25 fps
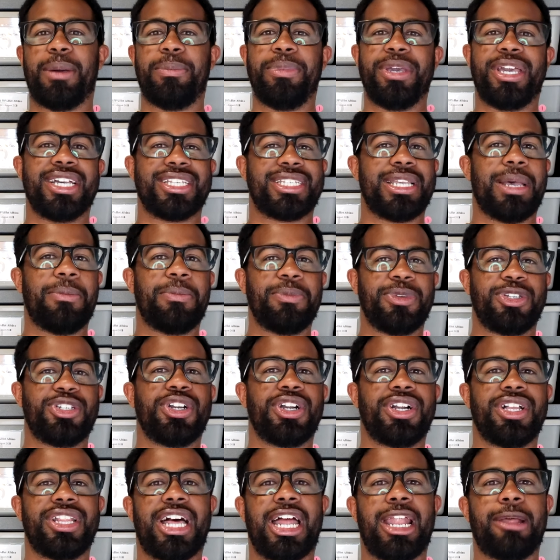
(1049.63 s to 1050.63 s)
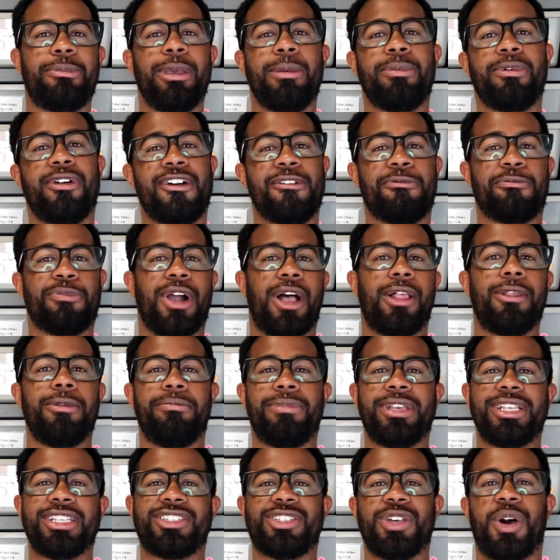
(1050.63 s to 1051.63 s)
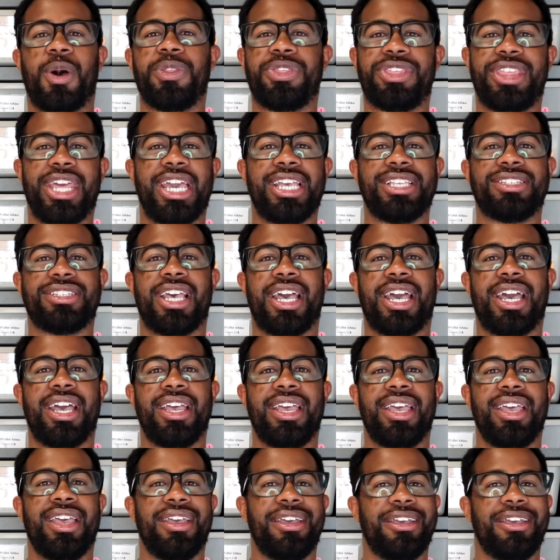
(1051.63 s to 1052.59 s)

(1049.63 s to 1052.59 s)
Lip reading: because I'm sure a lot of people have probably been sold things that